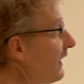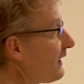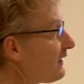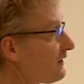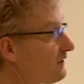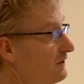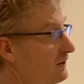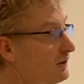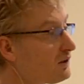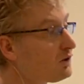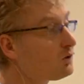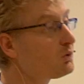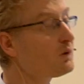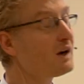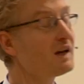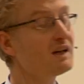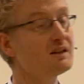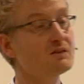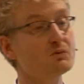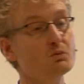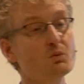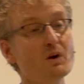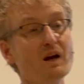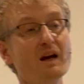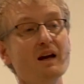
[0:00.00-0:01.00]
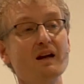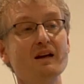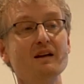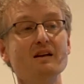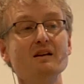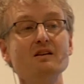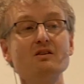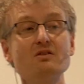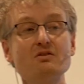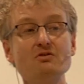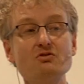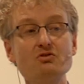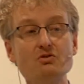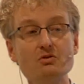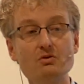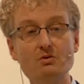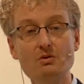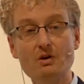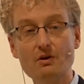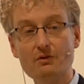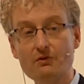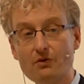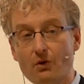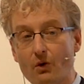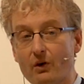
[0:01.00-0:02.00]
And there's a great way
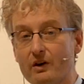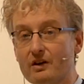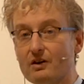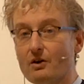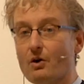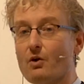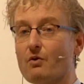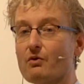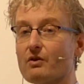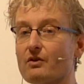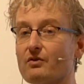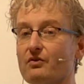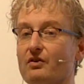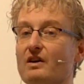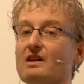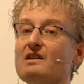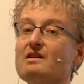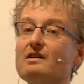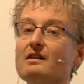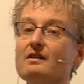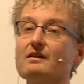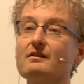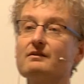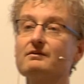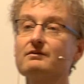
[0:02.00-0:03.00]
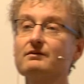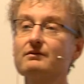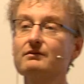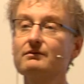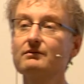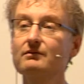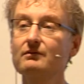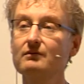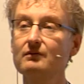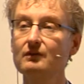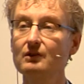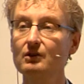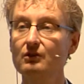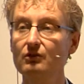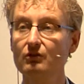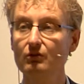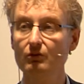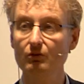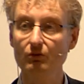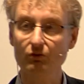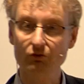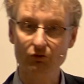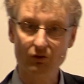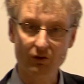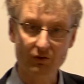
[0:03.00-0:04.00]
to avoid overfitting,
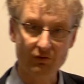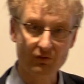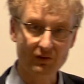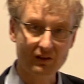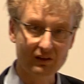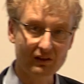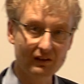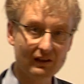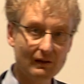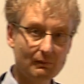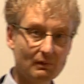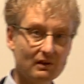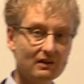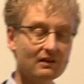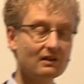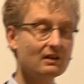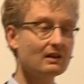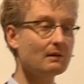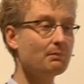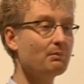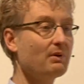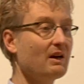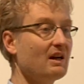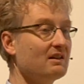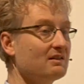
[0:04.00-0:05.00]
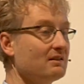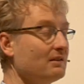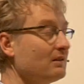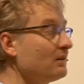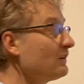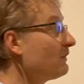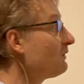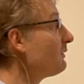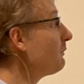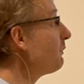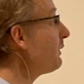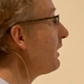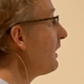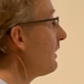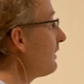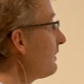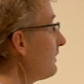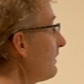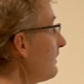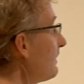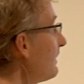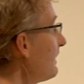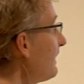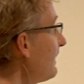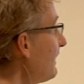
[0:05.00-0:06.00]
to sort of limit the capacity of a
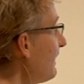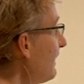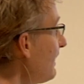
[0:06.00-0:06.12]
model.